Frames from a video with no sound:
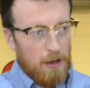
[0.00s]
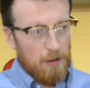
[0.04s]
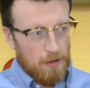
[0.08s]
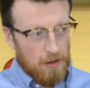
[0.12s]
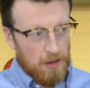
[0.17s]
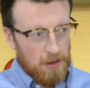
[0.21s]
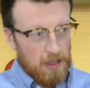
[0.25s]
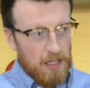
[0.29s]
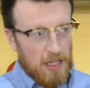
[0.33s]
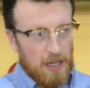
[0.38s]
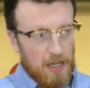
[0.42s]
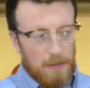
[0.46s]

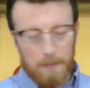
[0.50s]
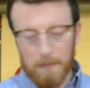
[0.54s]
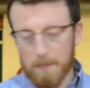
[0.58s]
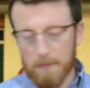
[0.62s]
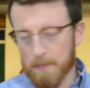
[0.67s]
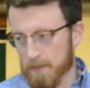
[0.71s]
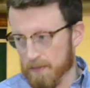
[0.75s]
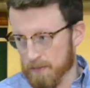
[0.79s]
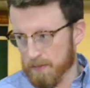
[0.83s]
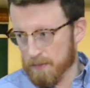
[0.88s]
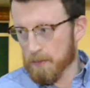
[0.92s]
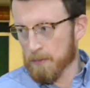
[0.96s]

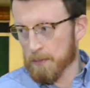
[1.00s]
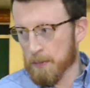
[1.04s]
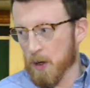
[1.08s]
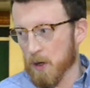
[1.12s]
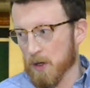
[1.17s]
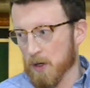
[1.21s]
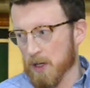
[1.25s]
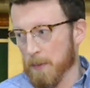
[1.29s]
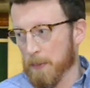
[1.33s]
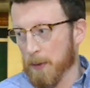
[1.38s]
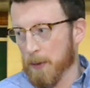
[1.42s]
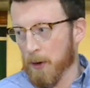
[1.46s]
leading
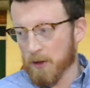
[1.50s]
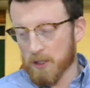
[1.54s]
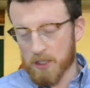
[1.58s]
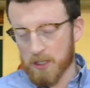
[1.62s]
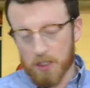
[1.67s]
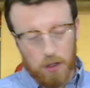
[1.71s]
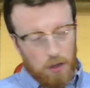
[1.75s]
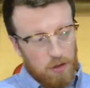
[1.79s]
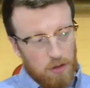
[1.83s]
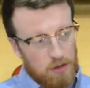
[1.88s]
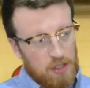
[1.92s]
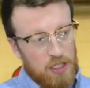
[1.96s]
bogie pony
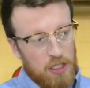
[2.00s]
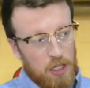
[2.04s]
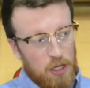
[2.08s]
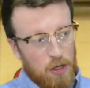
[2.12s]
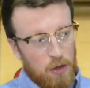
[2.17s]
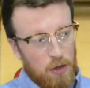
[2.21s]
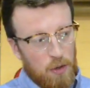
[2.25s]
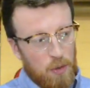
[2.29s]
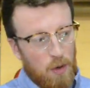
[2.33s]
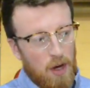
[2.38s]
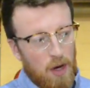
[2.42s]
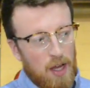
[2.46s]
truck
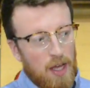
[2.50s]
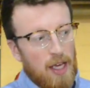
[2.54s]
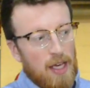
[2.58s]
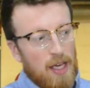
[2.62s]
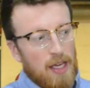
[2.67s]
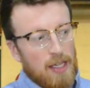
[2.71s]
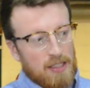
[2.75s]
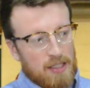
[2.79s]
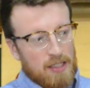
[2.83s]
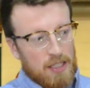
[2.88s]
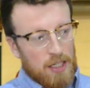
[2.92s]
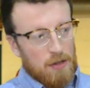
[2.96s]
to
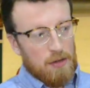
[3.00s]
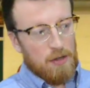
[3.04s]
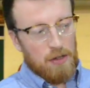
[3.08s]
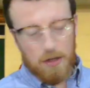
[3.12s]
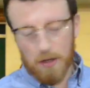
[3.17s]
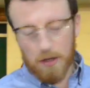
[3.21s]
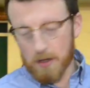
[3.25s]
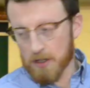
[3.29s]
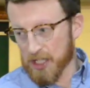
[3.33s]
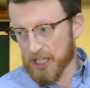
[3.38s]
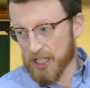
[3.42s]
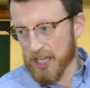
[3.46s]

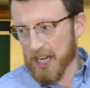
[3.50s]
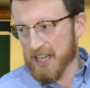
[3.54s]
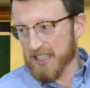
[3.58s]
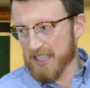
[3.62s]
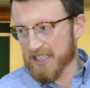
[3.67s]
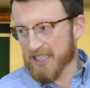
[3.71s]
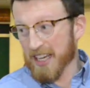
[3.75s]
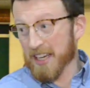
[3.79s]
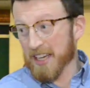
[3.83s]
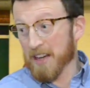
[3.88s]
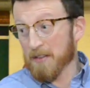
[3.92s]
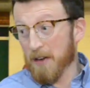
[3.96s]
negotiate
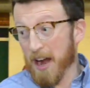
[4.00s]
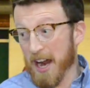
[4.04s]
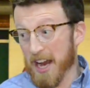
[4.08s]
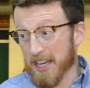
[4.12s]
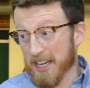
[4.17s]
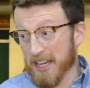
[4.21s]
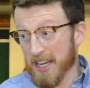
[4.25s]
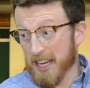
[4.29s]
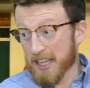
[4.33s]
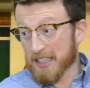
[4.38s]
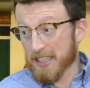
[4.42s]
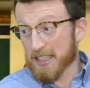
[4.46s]
second
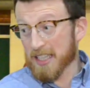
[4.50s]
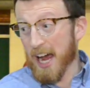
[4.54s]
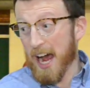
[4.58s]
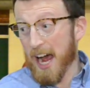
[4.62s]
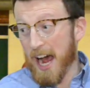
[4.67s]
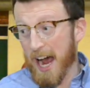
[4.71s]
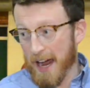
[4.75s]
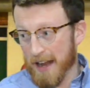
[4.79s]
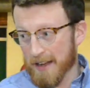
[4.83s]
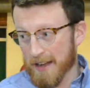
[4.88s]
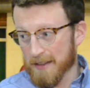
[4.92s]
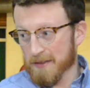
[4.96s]
radius
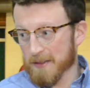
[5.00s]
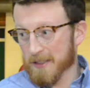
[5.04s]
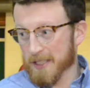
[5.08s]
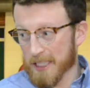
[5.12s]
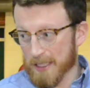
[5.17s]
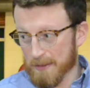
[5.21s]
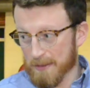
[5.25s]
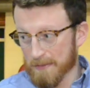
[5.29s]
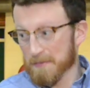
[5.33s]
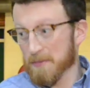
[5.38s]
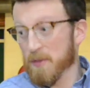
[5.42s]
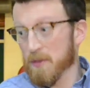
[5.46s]

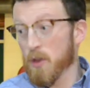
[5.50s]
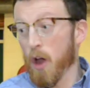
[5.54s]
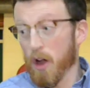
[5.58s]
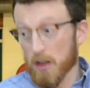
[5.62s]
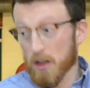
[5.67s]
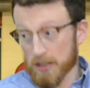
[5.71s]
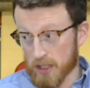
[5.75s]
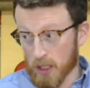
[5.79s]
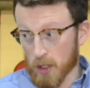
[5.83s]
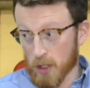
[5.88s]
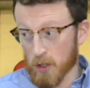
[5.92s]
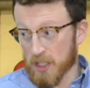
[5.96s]
and
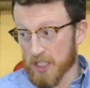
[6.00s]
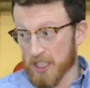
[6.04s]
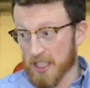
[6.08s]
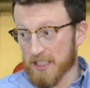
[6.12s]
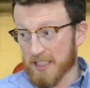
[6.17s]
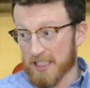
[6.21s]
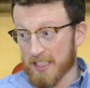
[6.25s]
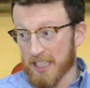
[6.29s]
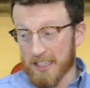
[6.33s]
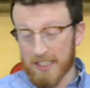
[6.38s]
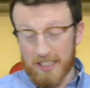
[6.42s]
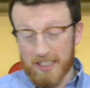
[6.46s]
not touch the
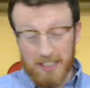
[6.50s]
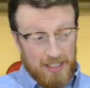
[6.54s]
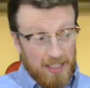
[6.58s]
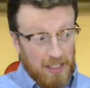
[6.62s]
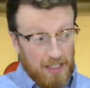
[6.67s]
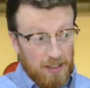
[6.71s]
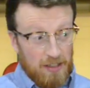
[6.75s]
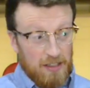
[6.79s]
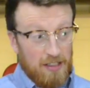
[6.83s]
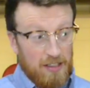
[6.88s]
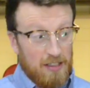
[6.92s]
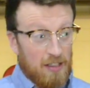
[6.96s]
insides of the
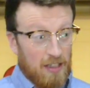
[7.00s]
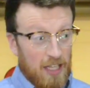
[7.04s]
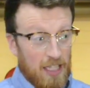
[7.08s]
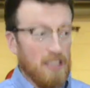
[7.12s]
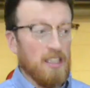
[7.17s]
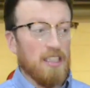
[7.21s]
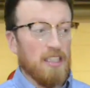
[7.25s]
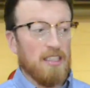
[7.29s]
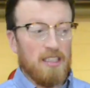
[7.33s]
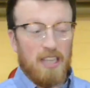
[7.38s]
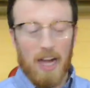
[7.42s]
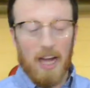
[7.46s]
cylinders
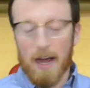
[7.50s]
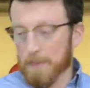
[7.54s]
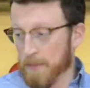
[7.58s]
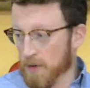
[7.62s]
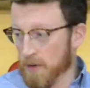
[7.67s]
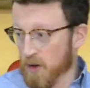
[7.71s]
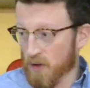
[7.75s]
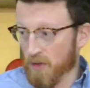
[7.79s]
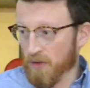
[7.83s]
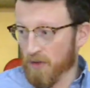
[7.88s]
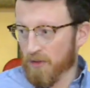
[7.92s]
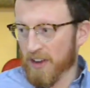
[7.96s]
unless you start
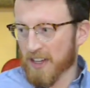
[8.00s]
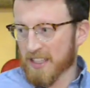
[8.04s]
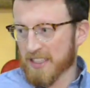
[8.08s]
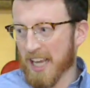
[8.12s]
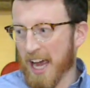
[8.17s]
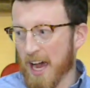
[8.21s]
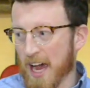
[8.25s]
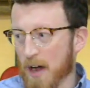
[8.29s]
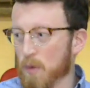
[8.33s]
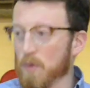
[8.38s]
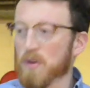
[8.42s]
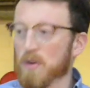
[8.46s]
moving things
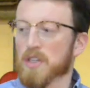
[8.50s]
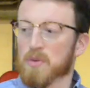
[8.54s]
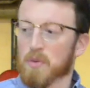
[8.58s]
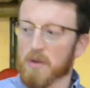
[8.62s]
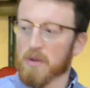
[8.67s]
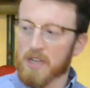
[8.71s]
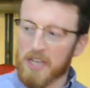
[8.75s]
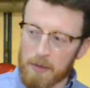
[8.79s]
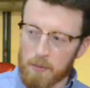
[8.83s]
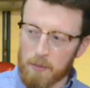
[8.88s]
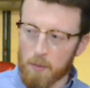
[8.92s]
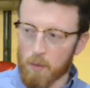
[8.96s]
out, which
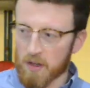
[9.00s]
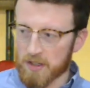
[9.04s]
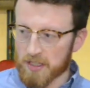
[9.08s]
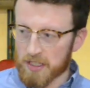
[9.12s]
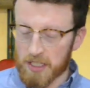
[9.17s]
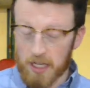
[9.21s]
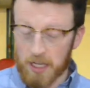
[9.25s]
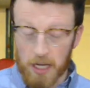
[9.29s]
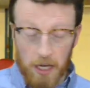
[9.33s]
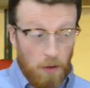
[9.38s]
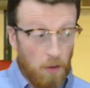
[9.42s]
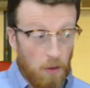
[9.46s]
we didn't want
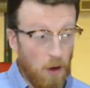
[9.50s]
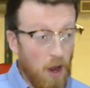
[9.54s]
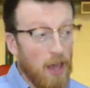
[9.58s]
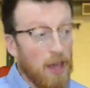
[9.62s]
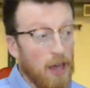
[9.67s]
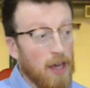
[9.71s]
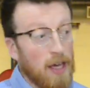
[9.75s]
to do.